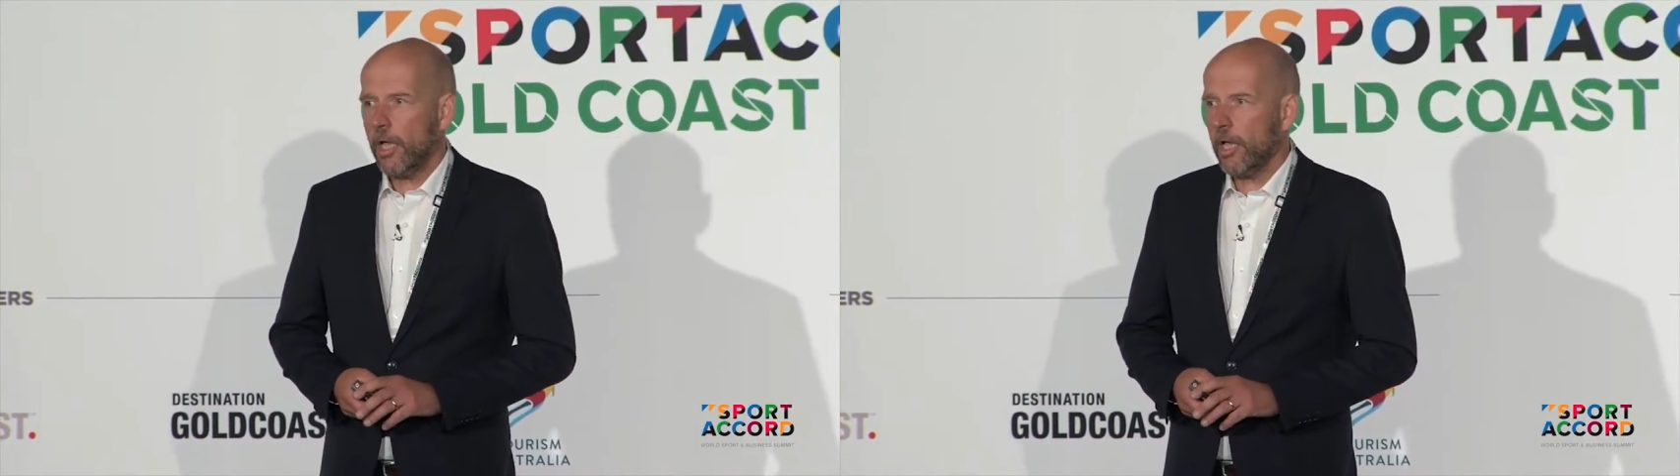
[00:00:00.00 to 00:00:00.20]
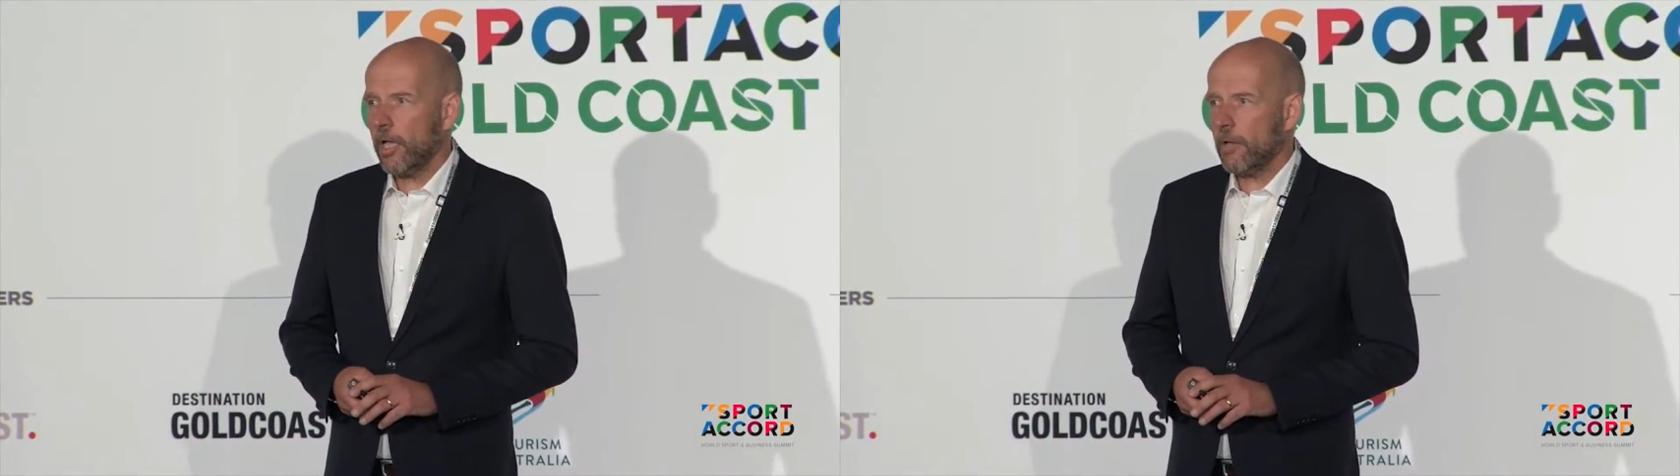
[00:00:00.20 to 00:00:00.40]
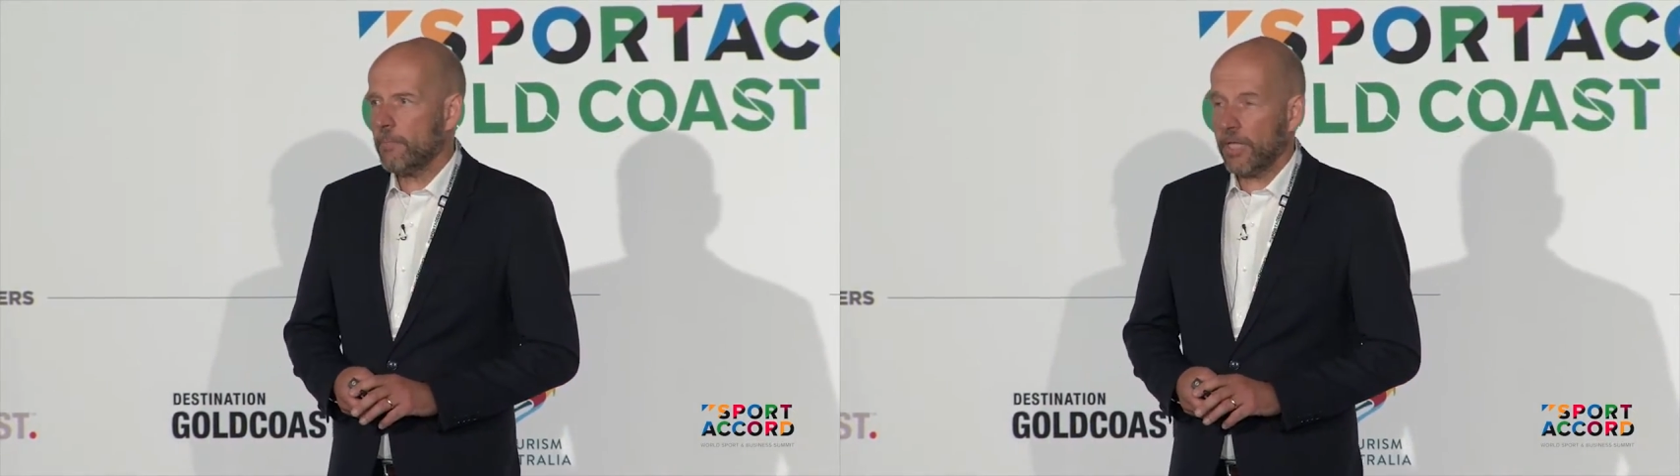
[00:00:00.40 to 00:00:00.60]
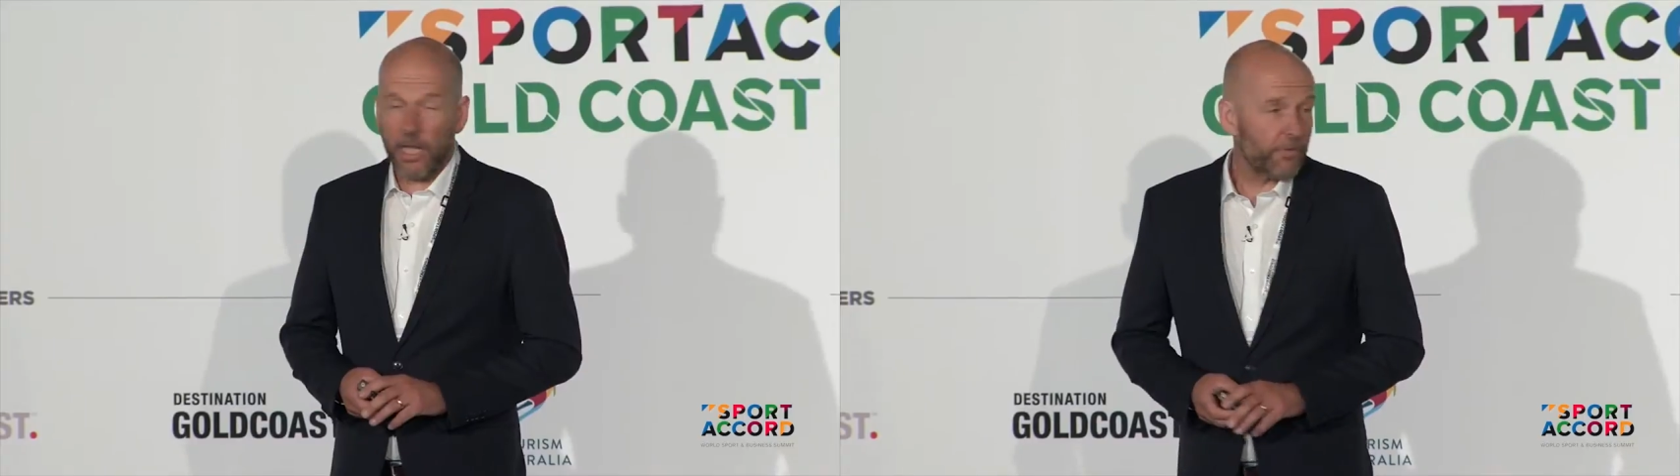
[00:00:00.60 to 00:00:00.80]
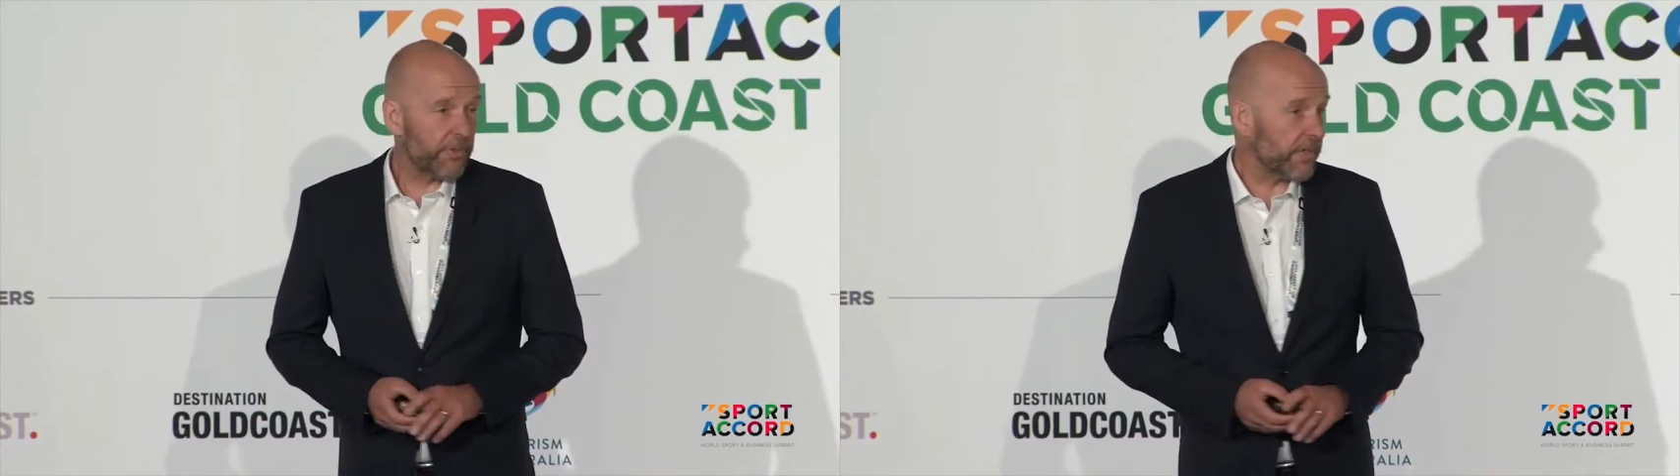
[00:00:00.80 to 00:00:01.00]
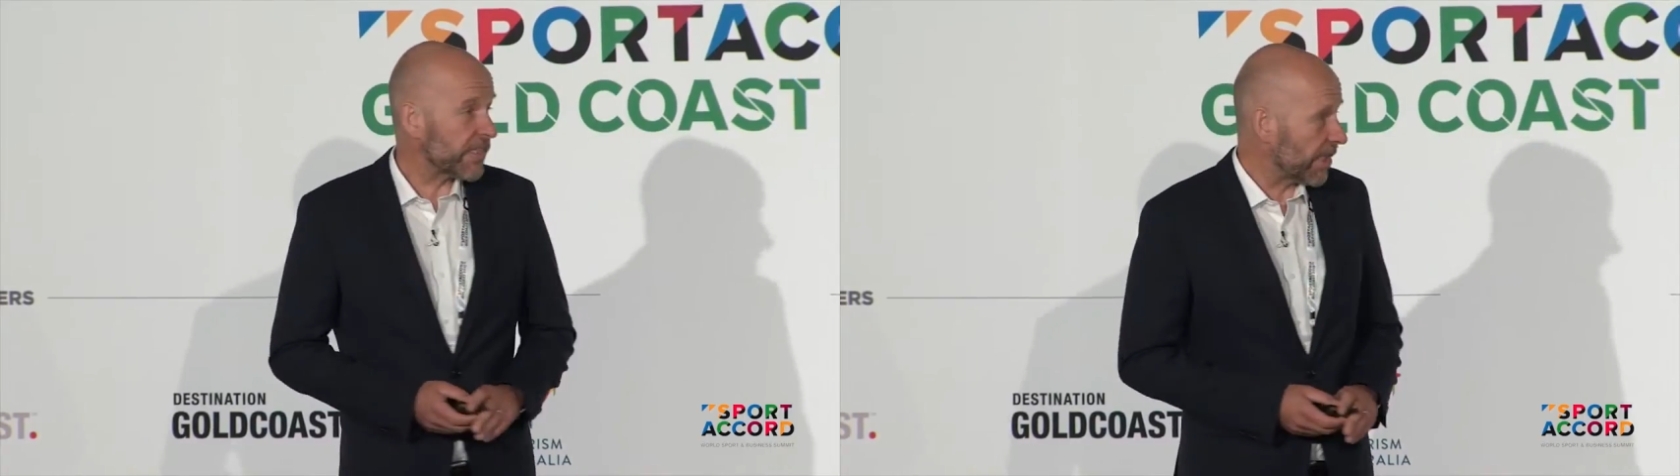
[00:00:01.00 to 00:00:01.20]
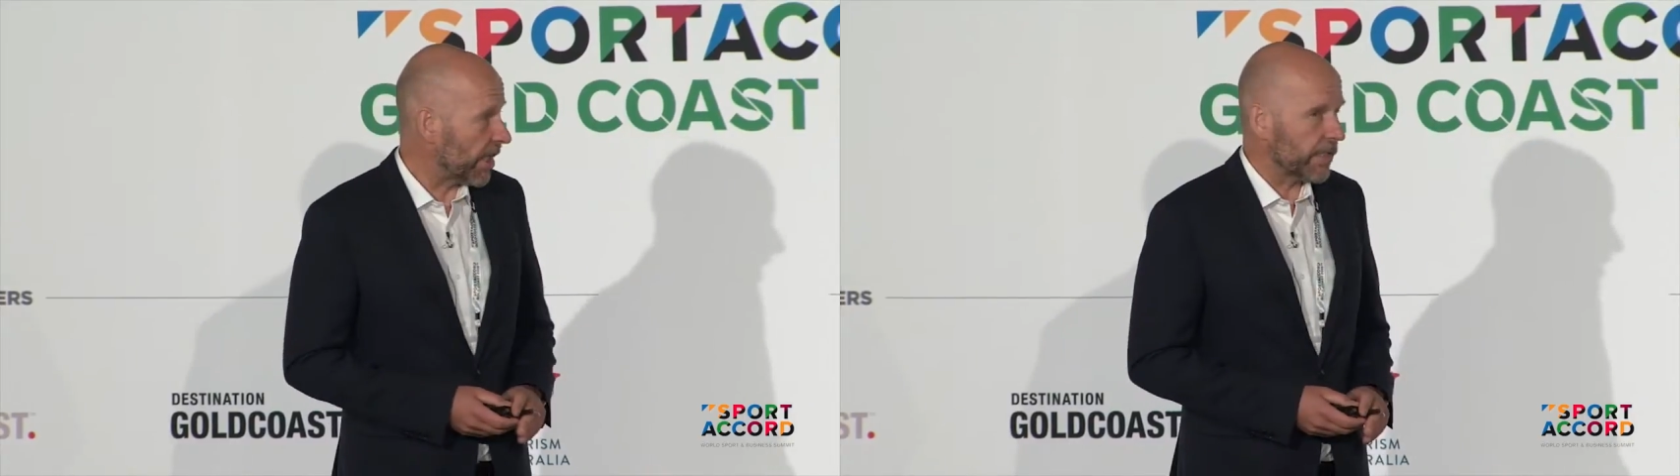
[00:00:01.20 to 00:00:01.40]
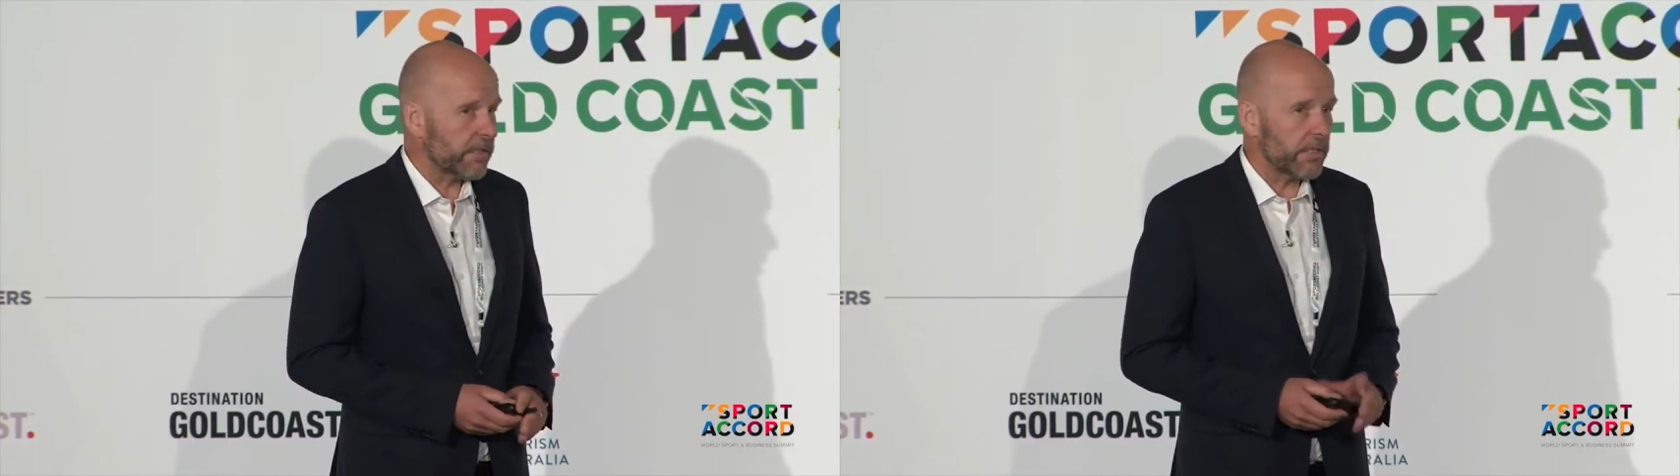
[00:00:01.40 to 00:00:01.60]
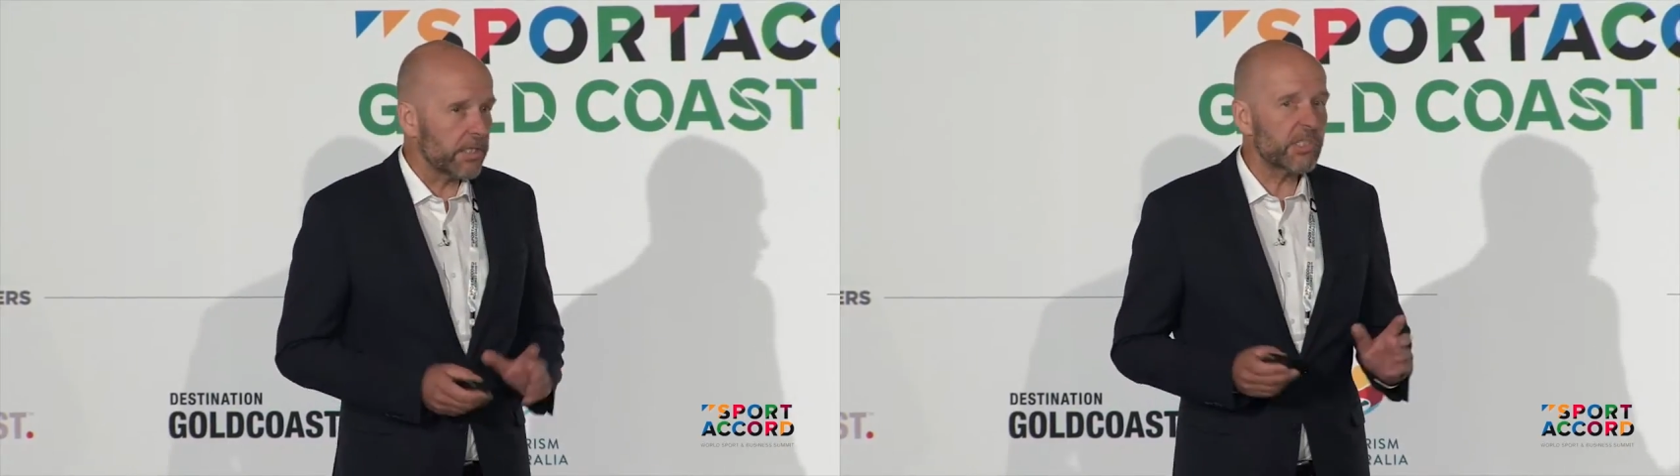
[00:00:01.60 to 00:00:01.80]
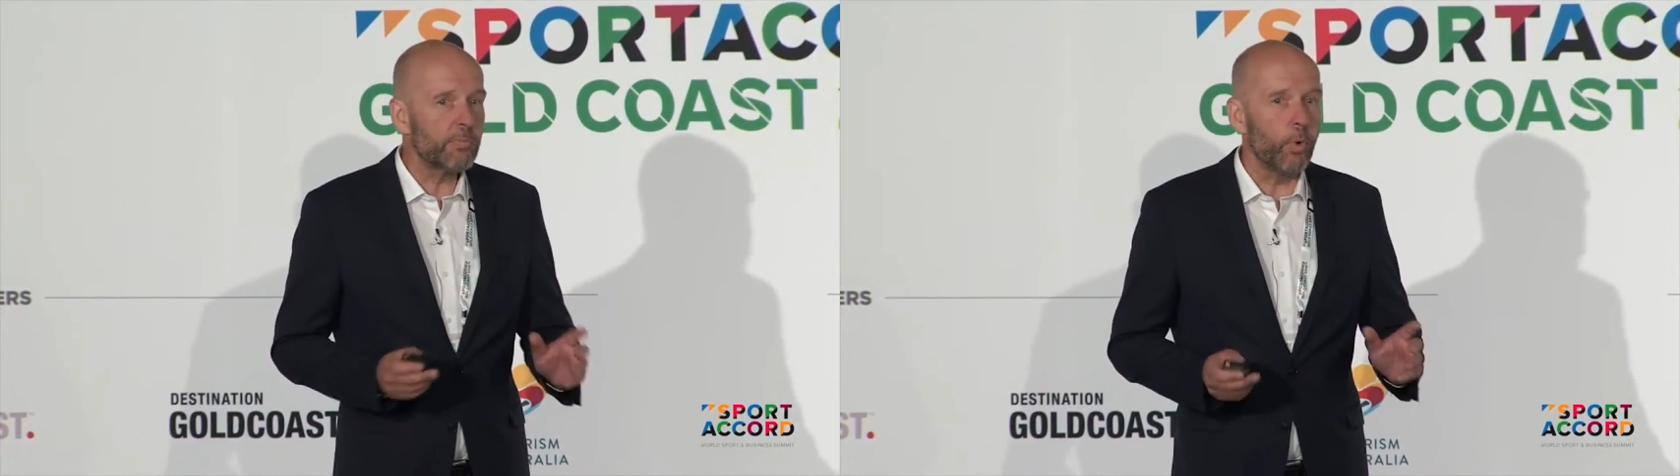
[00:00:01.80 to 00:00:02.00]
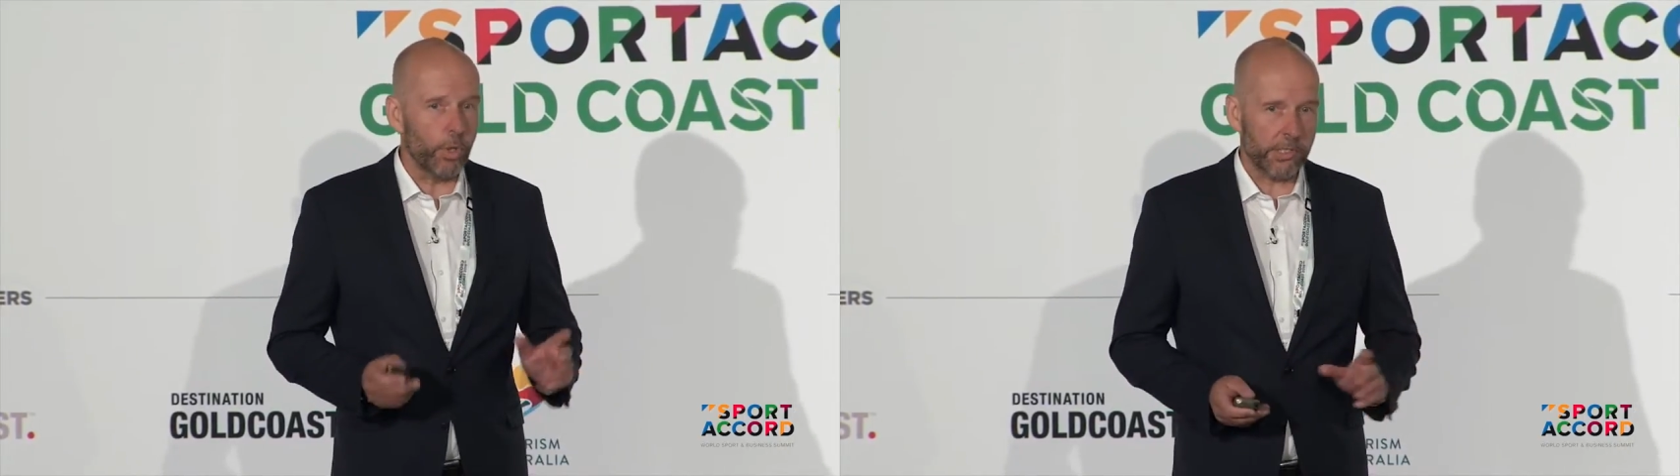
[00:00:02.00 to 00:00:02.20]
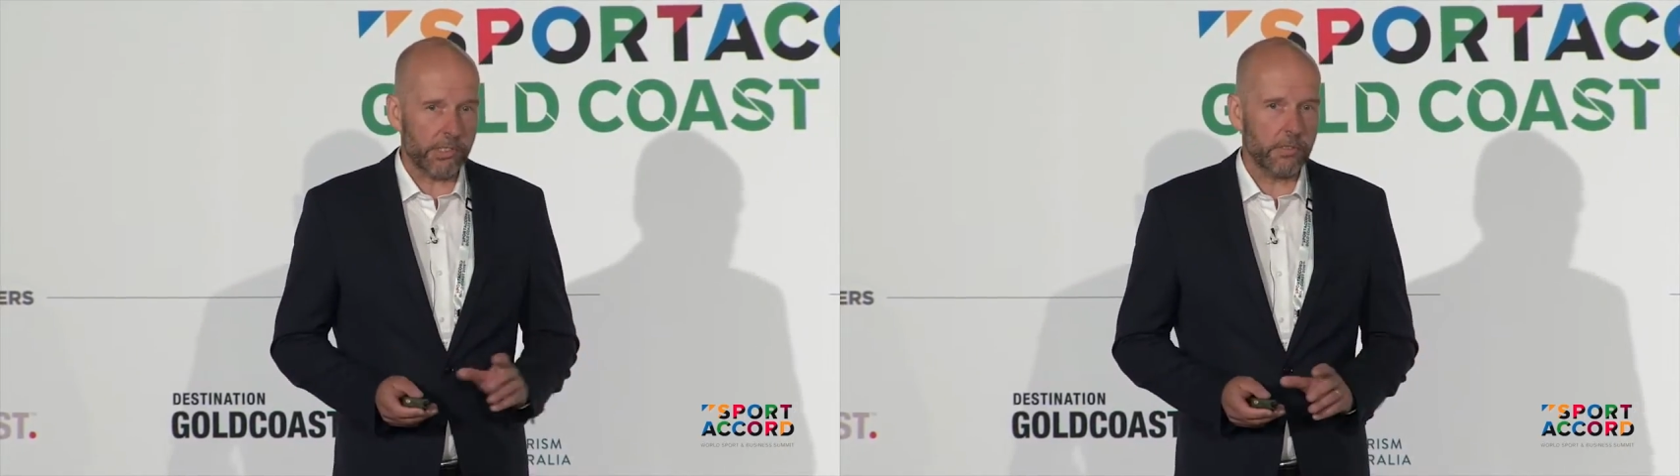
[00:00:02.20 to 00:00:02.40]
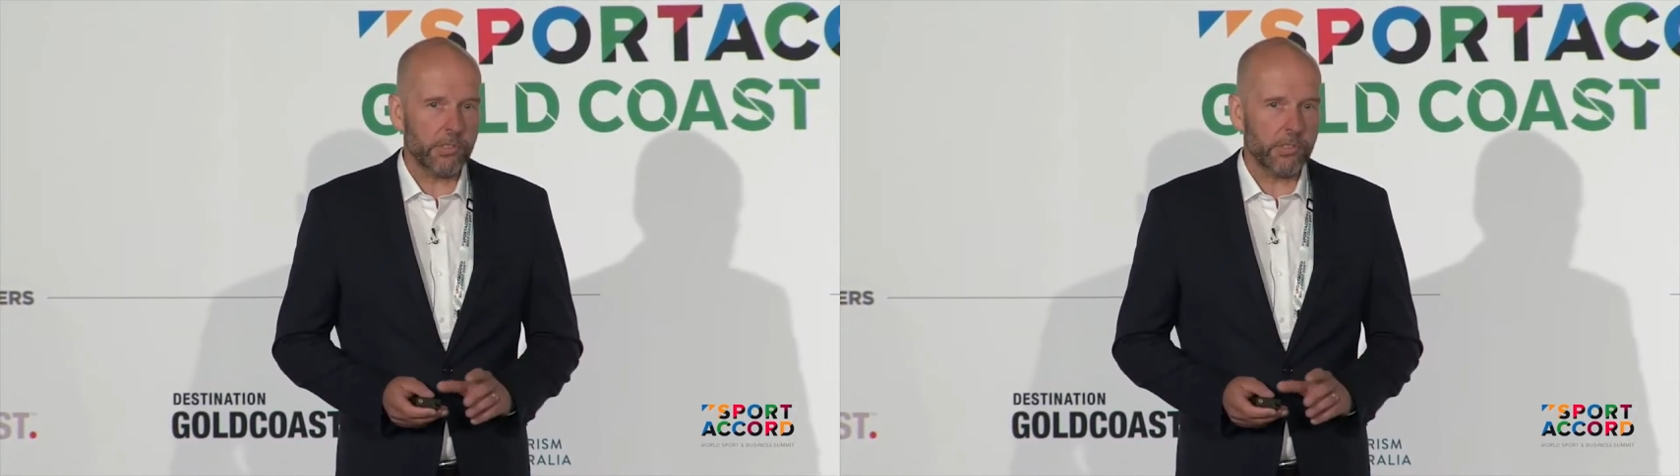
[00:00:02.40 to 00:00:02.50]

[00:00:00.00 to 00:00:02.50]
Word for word: uh, but everything started in sports.